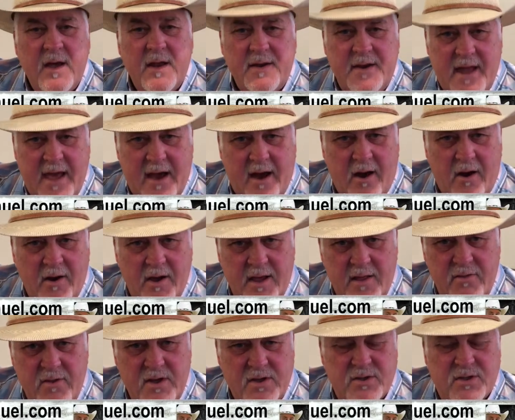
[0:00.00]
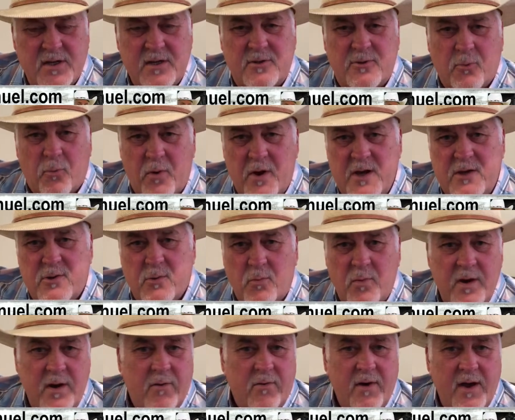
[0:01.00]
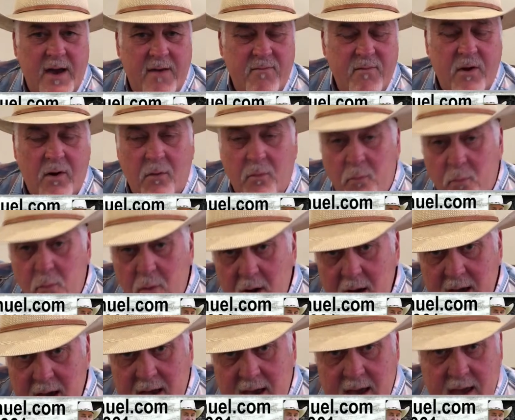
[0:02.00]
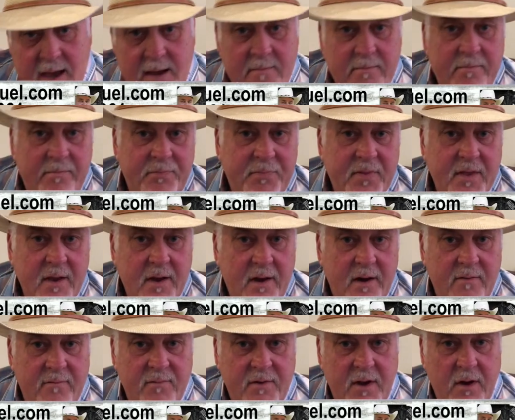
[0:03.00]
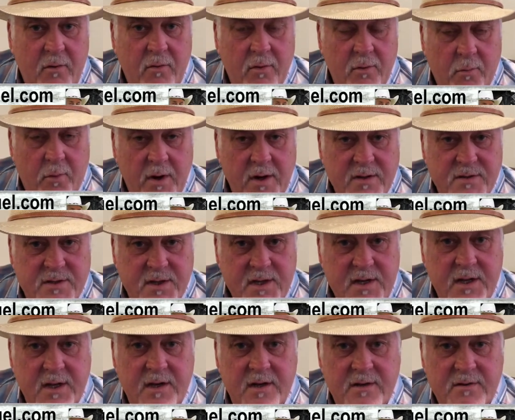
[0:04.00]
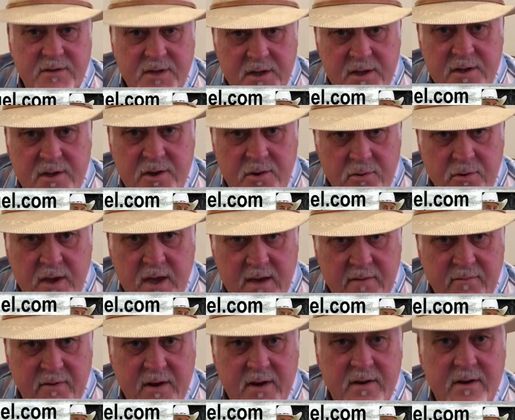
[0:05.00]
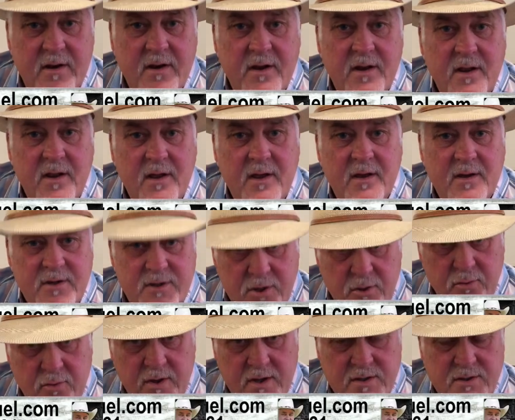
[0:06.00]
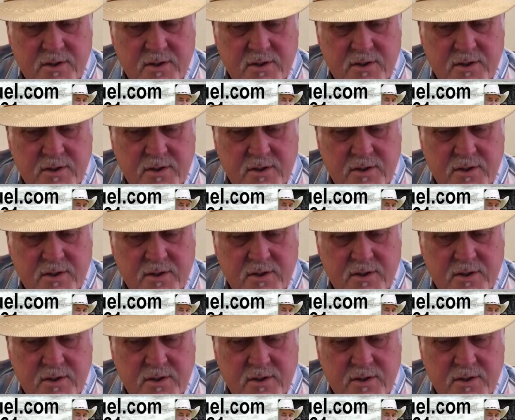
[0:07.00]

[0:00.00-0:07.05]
Now, in this situation, we don't have no way of knowing where to send it until you give it to us.